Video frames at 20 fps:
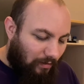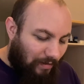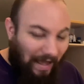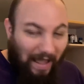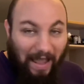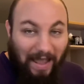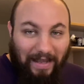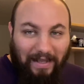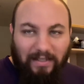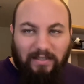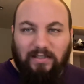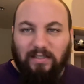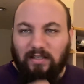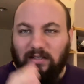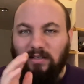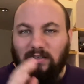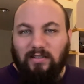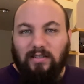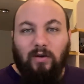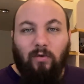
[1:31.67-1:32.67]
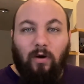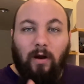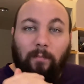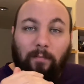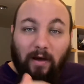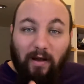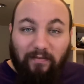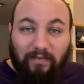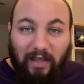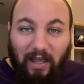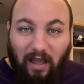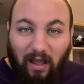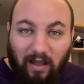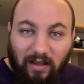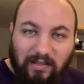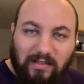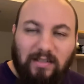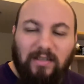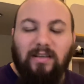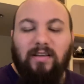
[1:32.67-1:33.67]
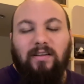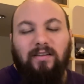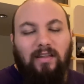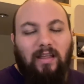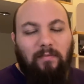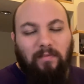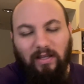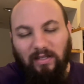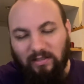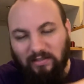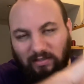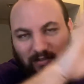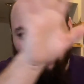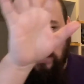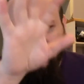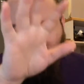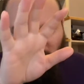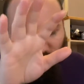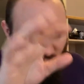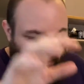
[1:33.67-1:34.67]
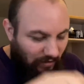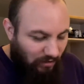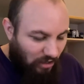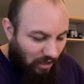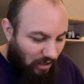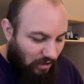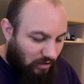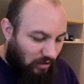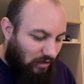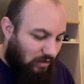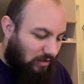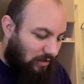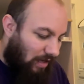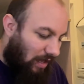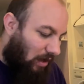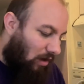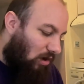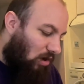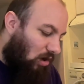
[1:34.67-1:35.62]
8. So we're above chaos. That means nothing changes. Now,